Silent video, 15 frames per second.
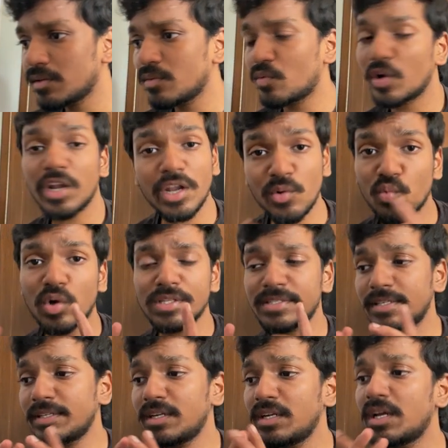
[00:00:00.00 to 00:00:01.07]
only one
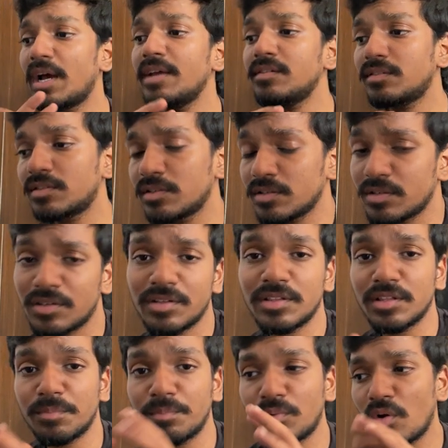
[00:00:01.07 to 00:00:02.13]
signal guys
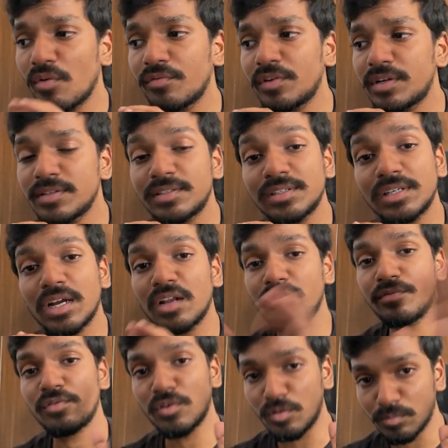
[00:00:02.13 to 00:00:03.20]
the profit is
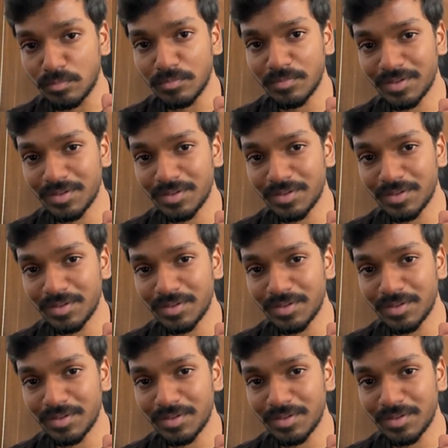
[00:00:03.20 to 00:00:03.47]
confirmed